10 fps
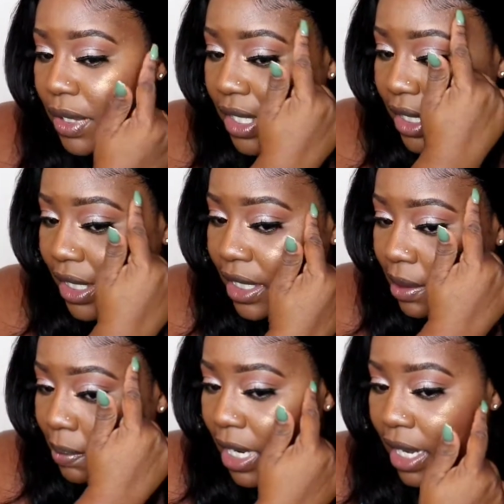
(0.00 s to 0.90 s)
wig
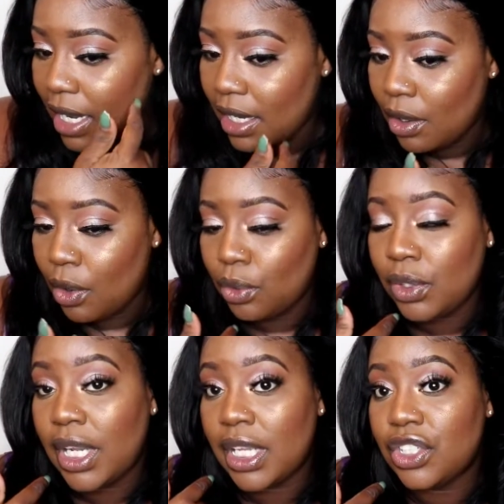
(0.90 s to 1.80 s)
and my
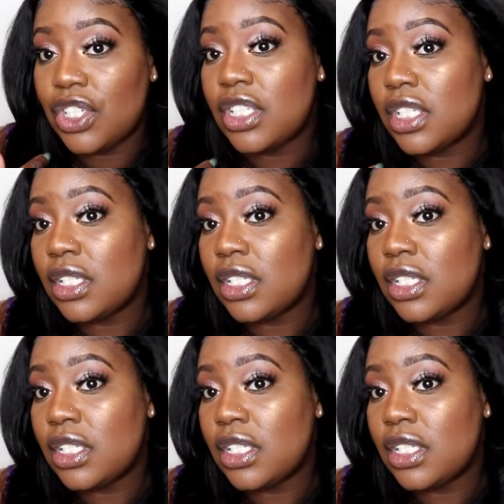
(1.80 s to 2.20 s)
own edges.